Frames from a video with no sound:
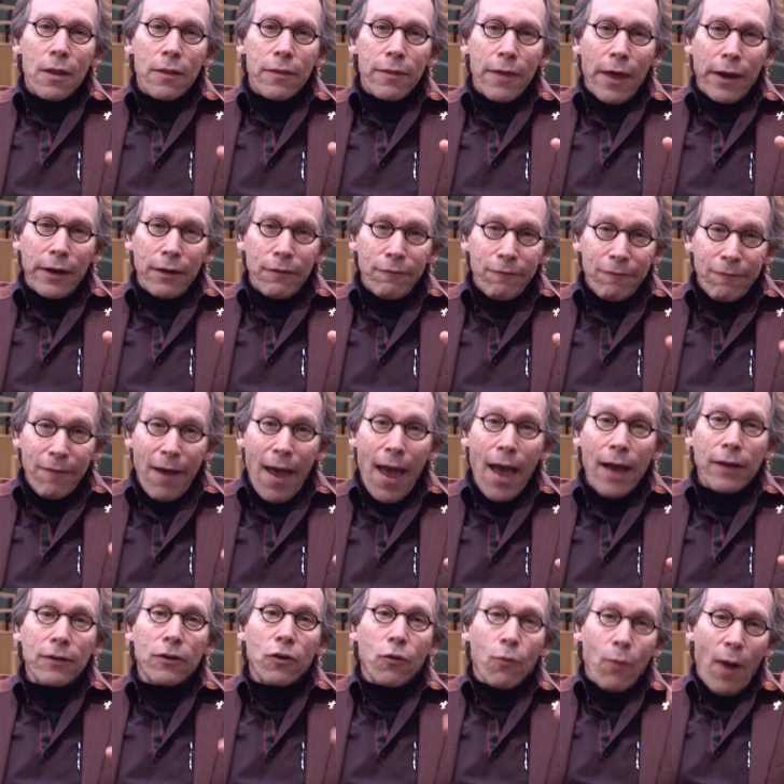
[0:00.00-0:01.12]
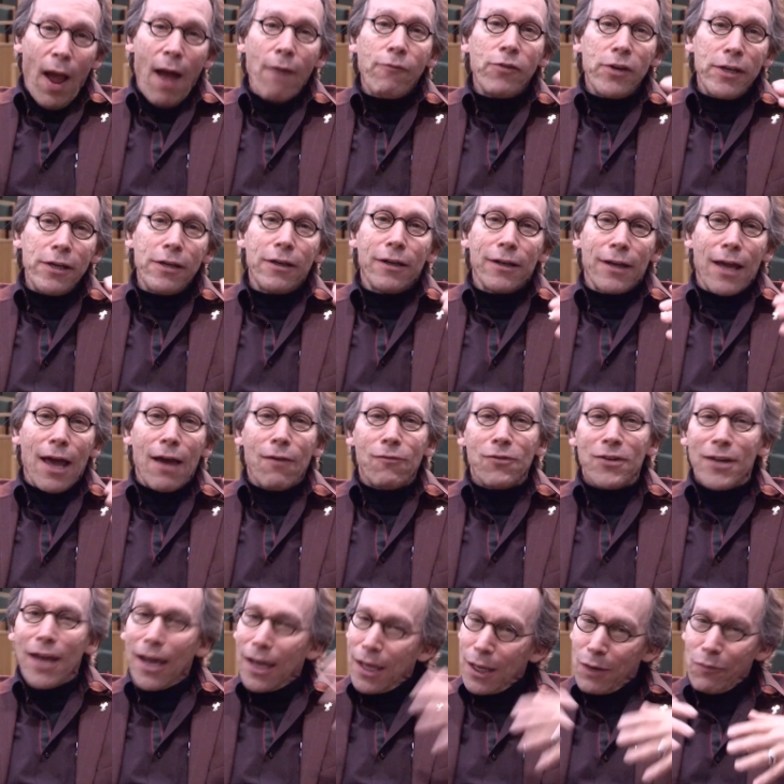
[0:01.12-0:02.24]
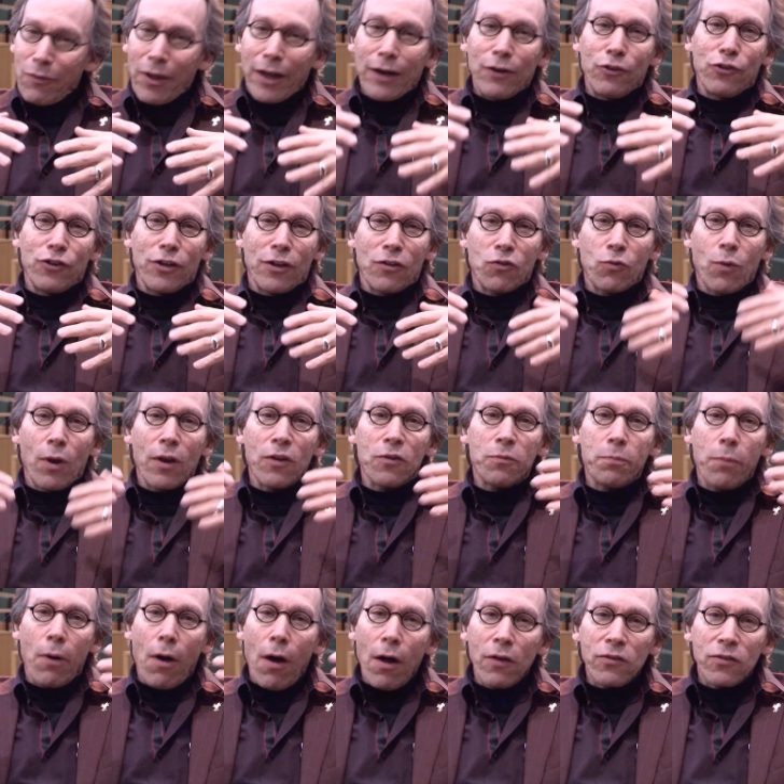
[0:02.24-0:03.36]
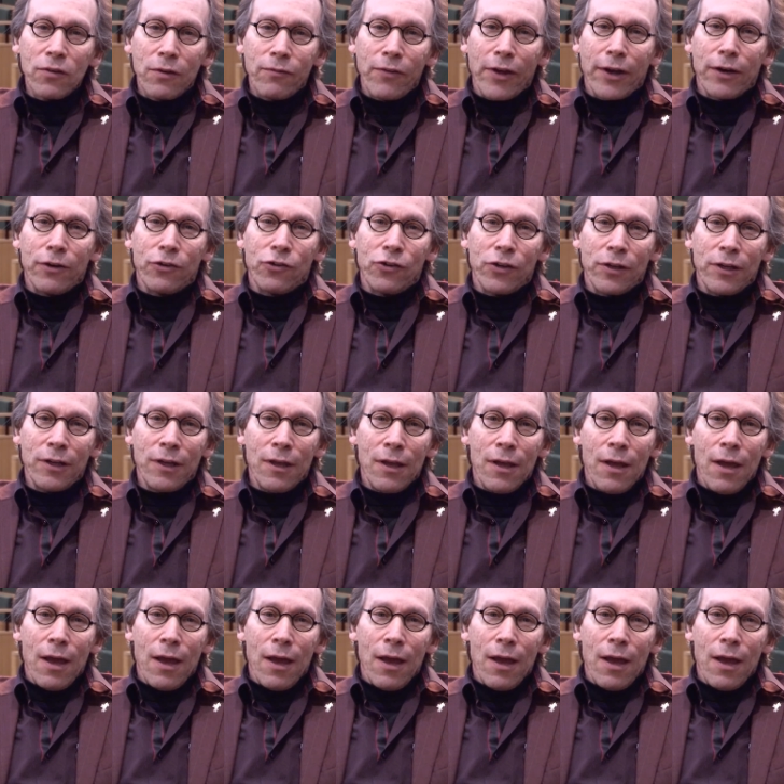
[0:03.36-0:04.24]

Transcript: That in fact, gravity can have negative energy as well as positive energy.